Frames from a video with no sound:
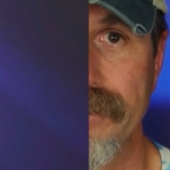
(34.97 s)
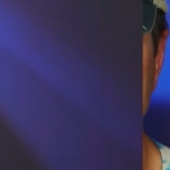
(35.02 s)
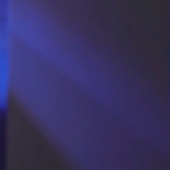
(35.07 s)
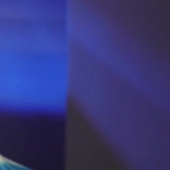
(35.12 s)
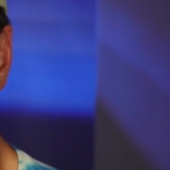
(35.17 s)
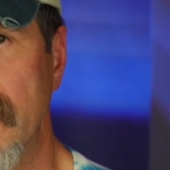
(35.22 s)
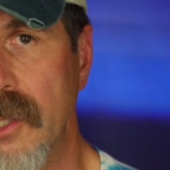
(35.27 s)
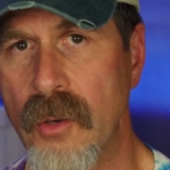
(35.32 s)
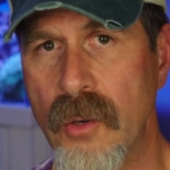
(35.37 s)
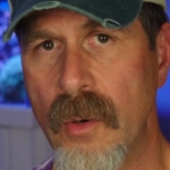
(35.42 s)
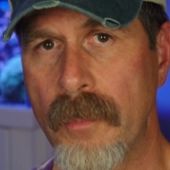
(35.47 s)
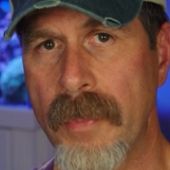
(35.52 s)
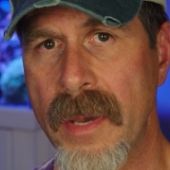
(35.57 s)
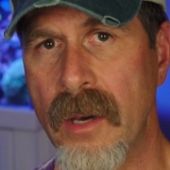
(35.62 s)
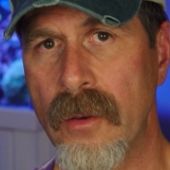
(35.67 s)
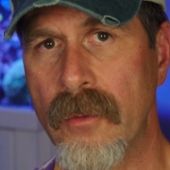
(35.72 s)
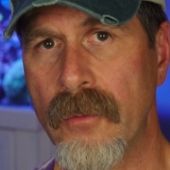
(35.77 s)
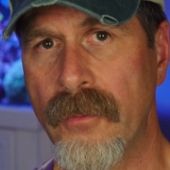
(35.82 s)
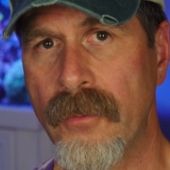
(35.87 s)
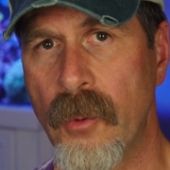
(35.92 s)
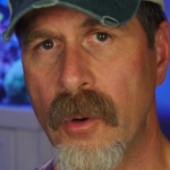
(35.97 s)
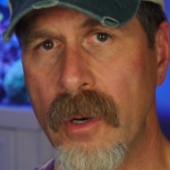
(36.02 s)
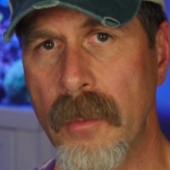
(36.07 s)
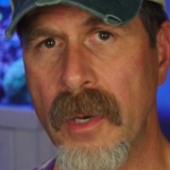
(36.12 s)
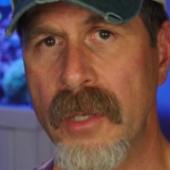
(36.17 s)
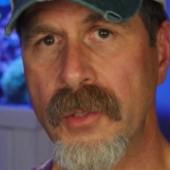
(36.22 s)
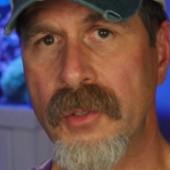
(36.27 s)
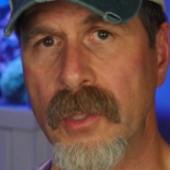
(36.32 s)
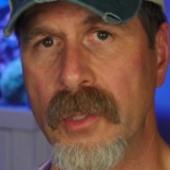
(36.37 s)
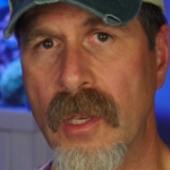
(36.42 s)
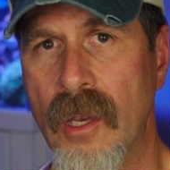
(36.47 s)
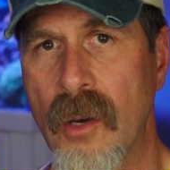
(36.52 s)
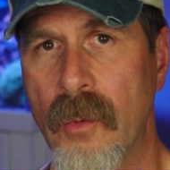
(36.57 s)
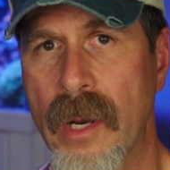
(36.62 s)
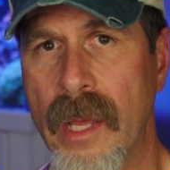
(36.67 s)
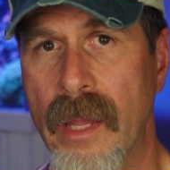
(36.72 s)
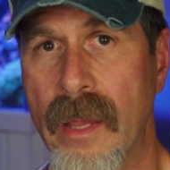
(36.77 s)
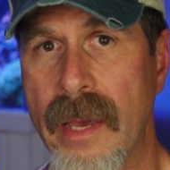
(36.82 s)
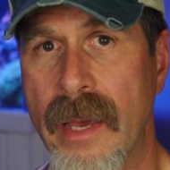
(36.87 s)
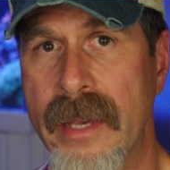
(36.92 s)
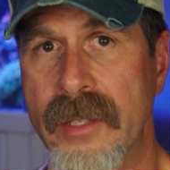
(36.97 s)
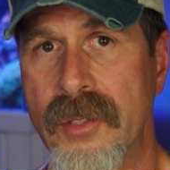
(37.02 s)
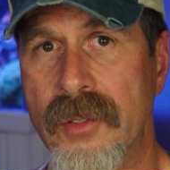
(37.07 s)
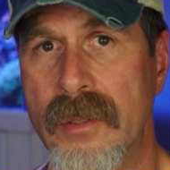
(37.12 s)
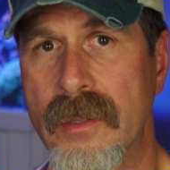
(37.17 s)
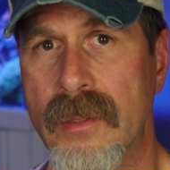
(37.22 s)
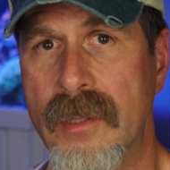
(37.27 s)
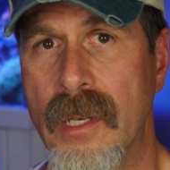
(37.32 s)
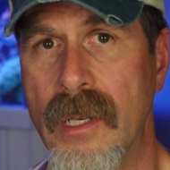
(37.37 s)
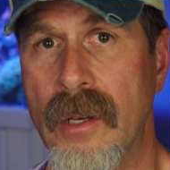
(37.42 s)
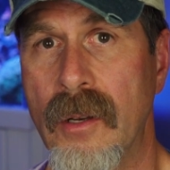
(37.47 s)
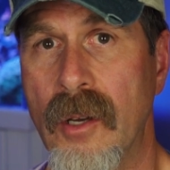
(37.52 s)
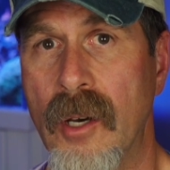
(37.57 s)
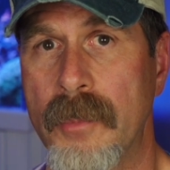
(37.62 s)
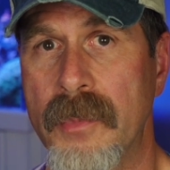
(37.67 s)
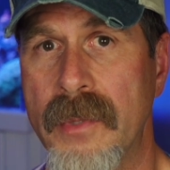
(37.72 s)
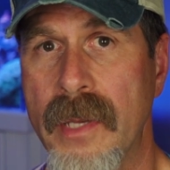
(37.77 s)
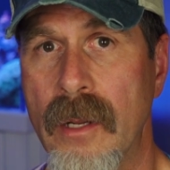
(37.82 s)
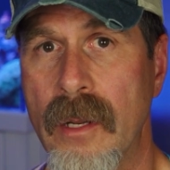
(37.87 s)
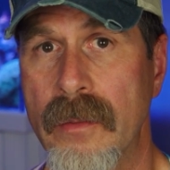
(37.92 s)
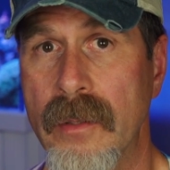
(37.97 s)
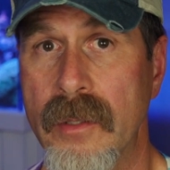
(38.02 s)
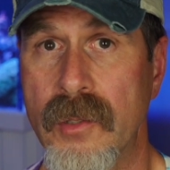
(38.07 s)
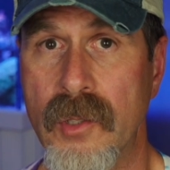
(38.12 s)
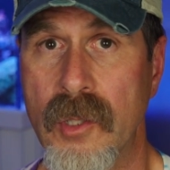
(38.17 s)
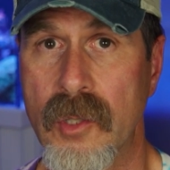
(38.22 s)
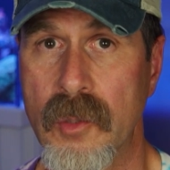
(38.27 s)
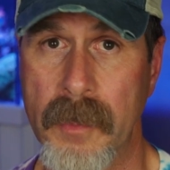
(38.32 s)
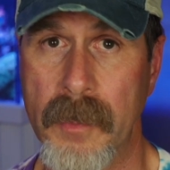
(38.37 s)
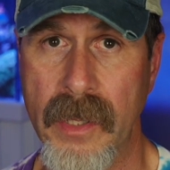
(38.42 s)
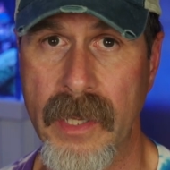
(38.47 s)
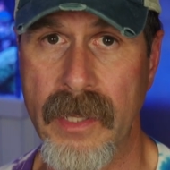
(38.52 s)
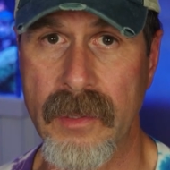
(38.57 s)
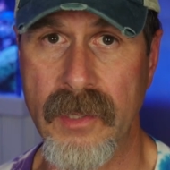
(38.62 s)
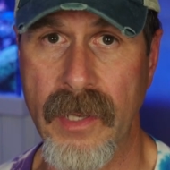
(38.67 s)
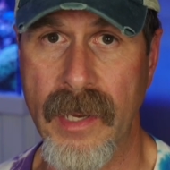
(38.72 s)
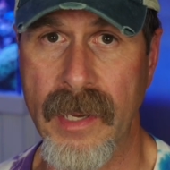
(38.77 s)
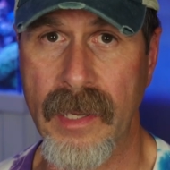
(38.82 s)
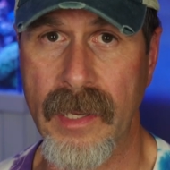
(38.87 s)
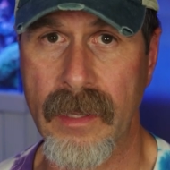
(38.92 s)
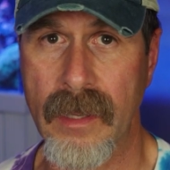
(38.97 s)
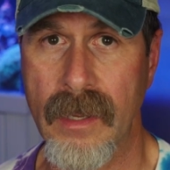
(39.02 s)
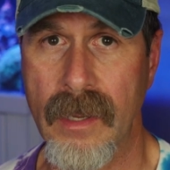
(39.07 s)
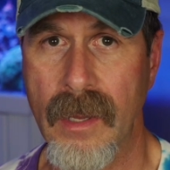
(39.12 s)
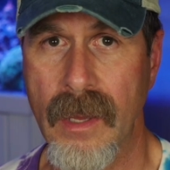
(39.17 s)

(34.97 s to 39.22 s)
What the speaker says: So about 4 months ago when I last did an update on this display tank,